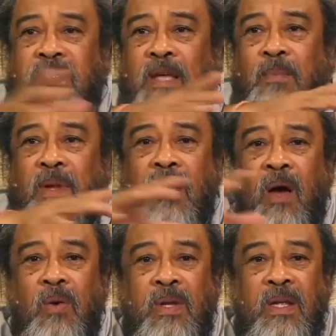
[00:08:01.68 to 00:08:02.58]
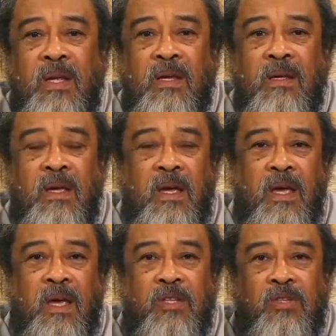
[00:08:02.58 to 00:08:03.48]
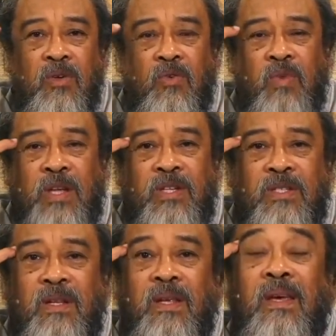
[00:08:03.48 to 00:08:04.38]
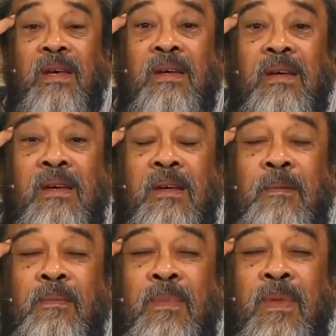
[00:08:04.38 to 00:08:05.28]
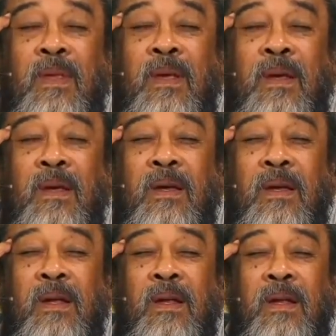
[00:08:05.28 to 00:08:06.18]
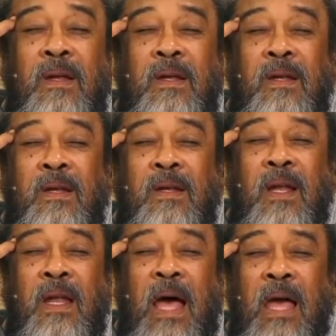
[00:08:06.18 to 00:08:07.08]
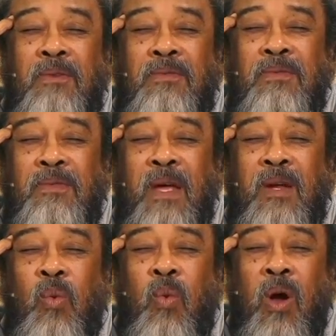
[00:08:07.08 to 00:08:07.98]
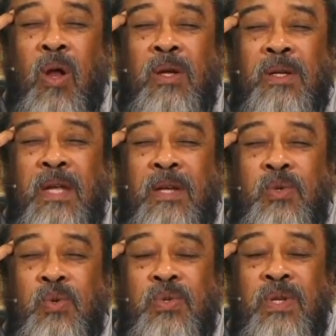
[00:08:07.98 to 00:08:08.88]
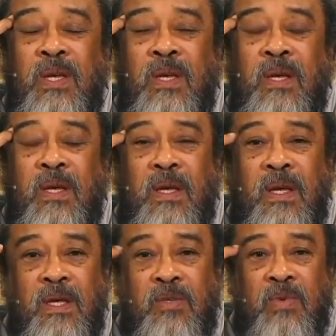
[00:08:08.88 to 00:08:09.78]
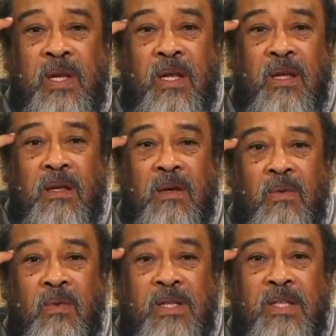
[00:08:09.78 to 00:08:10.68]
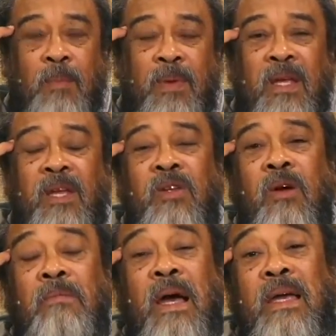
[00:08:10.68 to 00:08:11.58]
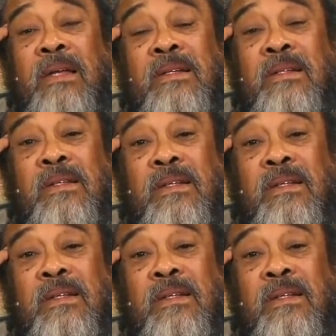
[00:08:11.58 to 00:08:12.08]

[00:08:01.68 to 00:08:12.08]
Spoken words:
is happening out here is registered here. The life and the world that you see is really what's happening in your mind.